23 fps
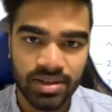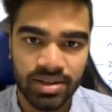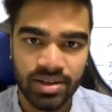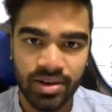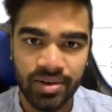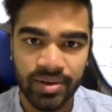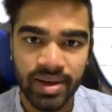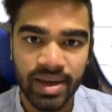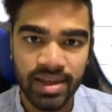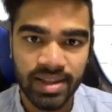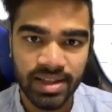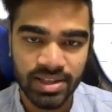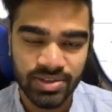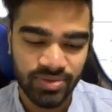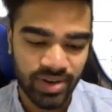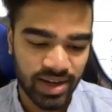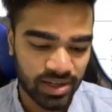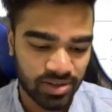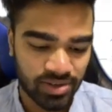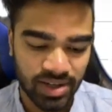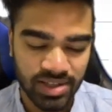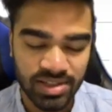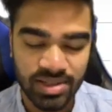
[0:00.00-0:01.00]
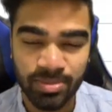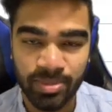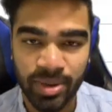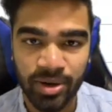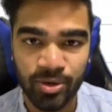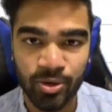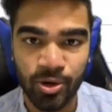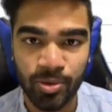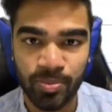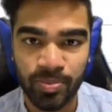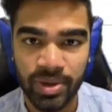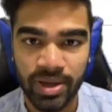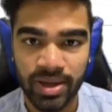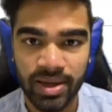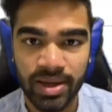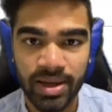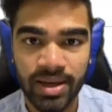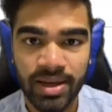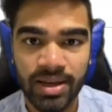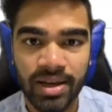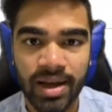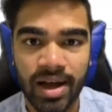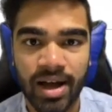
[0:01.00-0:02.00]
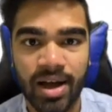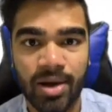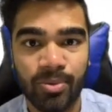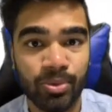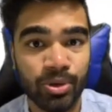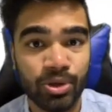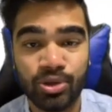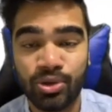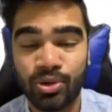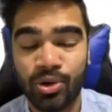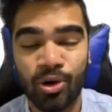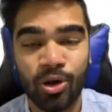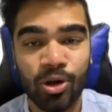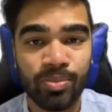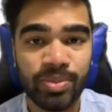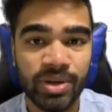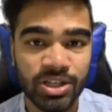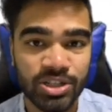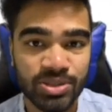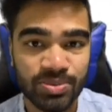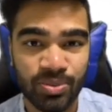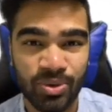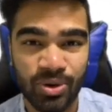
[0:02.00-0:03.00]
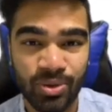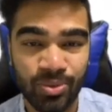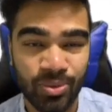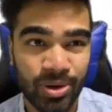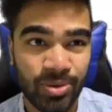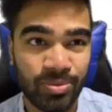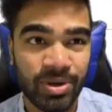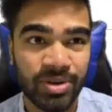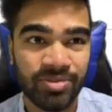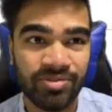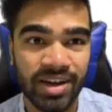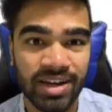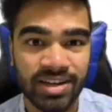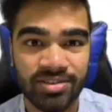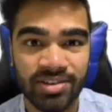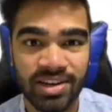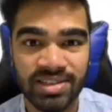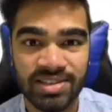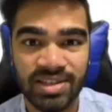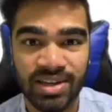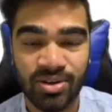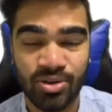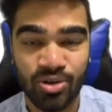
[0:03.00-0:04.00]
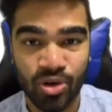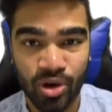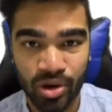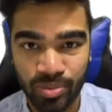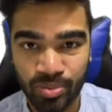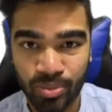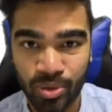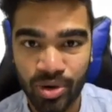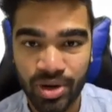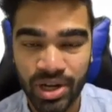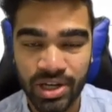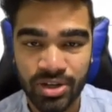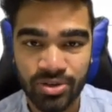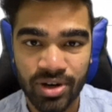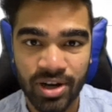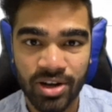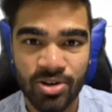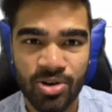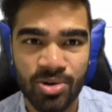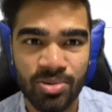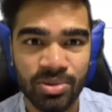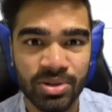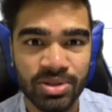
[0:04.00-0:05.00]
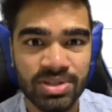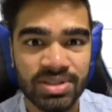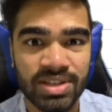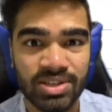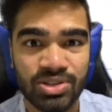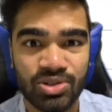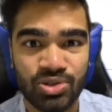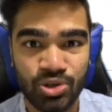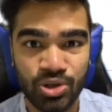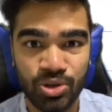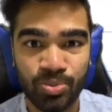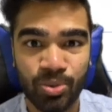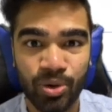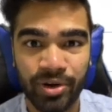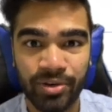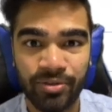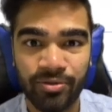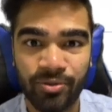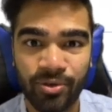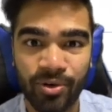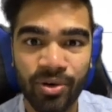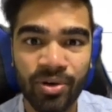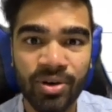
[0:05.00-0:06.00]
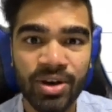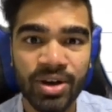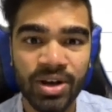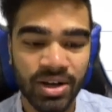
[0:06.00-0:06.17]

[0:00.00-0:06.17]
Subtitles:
Okay, that's factorizing by grouping. We'll do a whole bunch more when we're factorizing non-monic trinomials. That's 2.4.